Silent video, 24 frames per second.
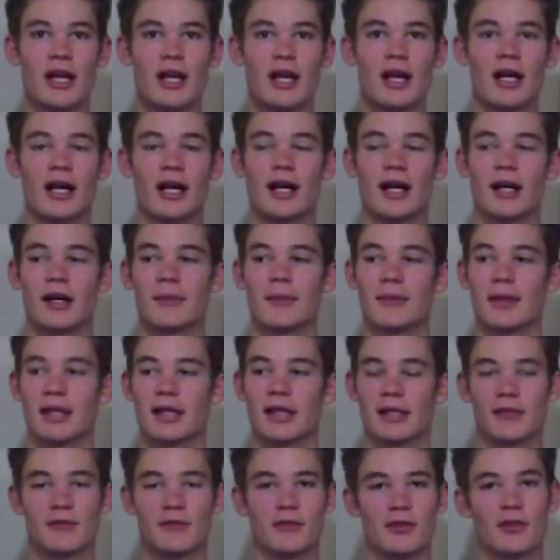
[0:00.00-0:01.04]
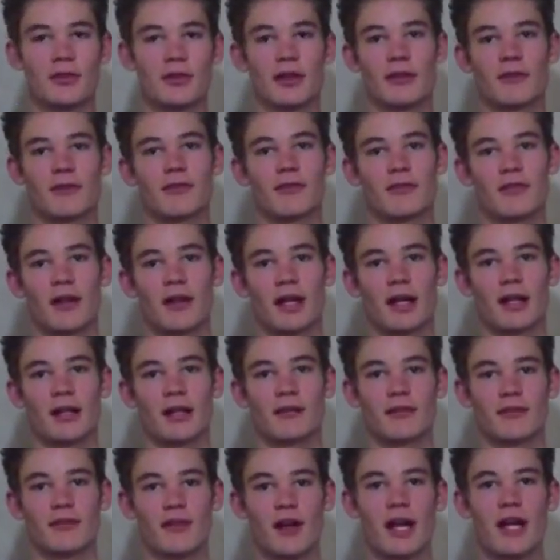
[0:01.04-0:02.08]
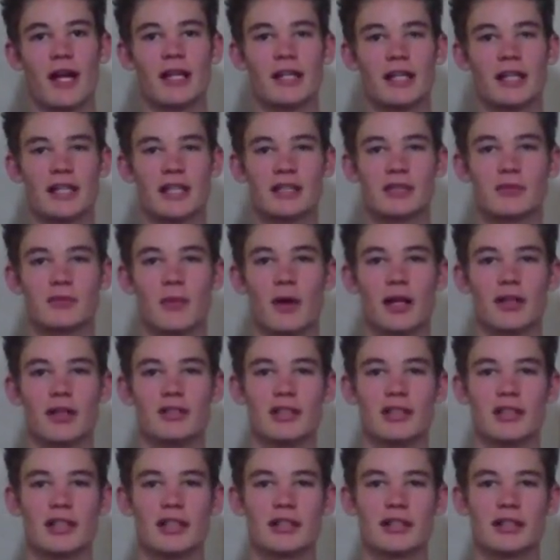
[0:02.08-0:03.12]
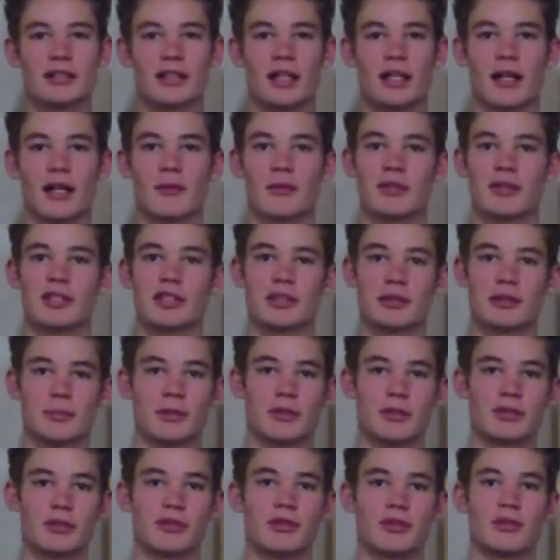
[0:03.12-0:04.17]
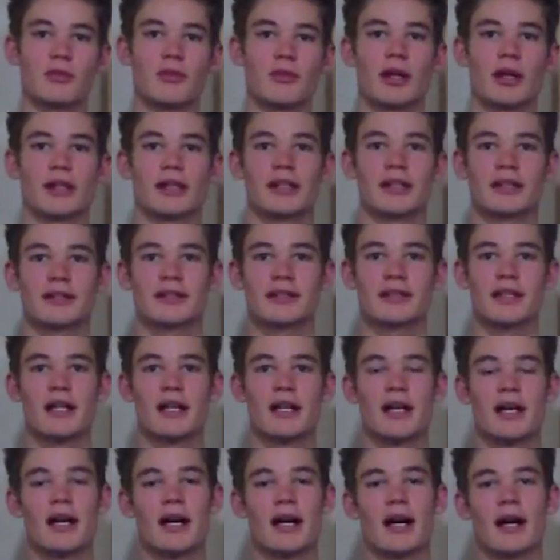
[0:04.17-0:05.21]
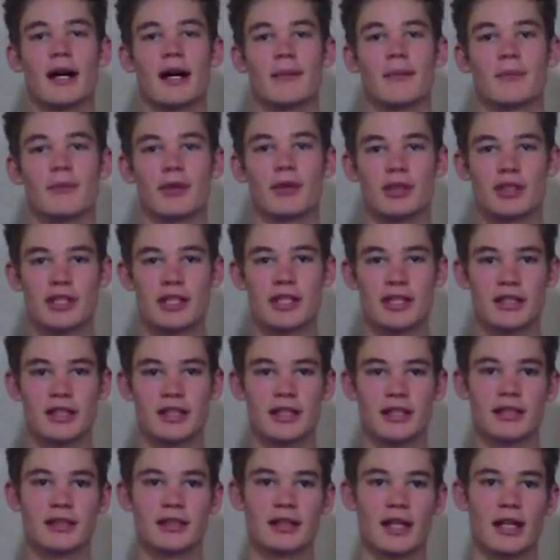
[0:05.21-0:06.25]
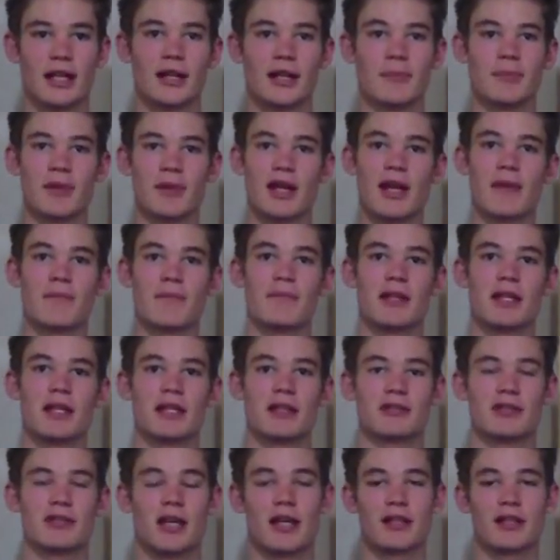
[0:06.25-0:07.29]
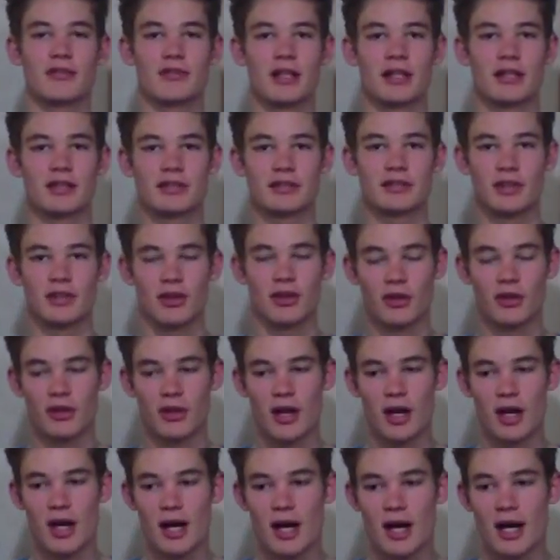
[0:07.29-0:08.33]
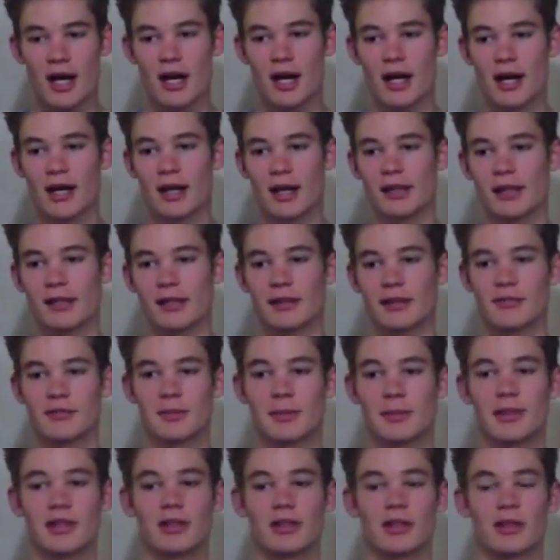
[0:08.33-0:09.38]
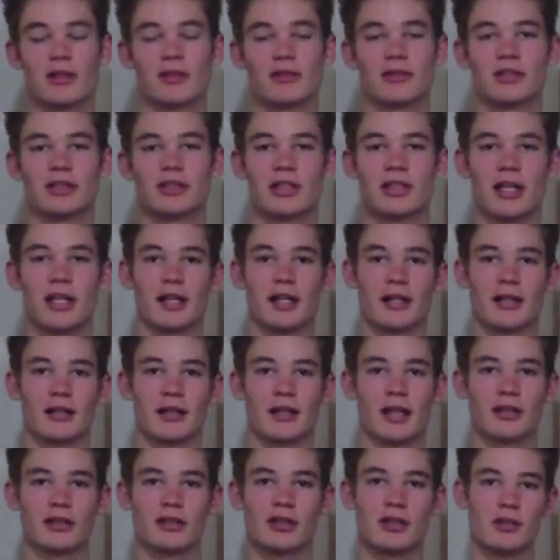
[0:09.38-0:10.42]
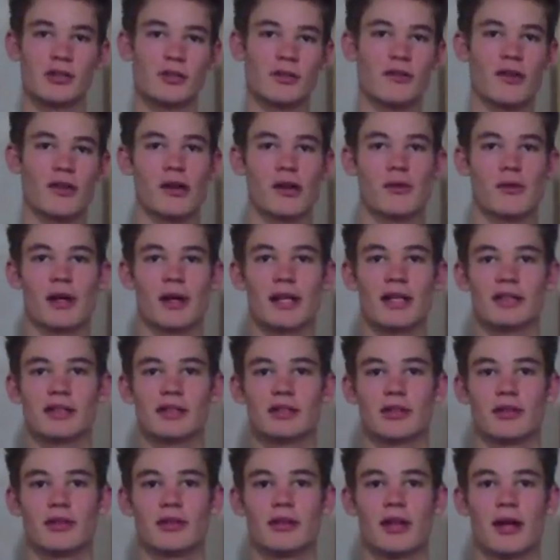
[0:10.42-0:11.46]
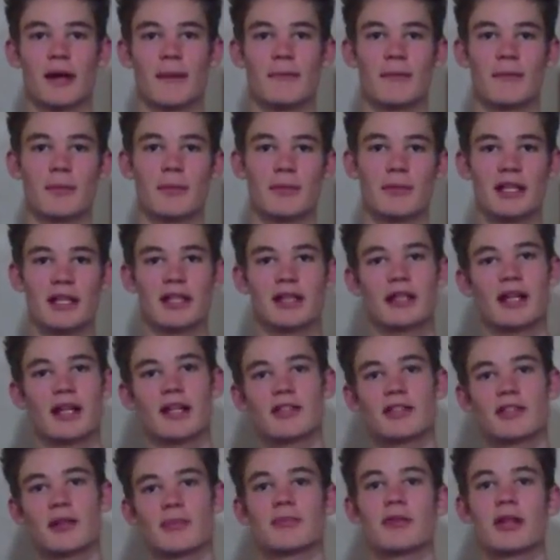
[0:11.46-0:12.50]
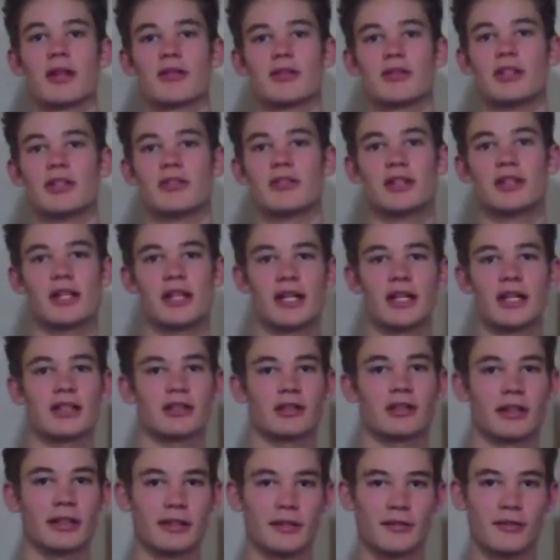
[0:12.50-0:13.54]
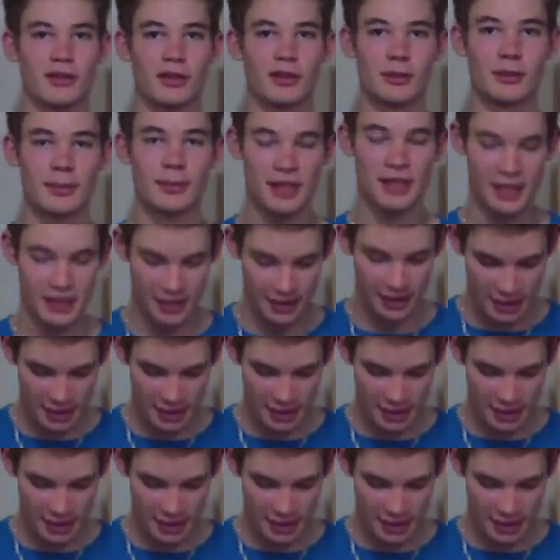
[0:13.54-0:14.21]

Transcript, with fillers: Um, and if you, if uh, Frank is watching this, uh, which is the person who won this, um, which he did uh, PM me at address, so uh, he lives pretty close, uh, not too far away. So um, I'll be getting that shipped out to you today. So that's for you, buddy.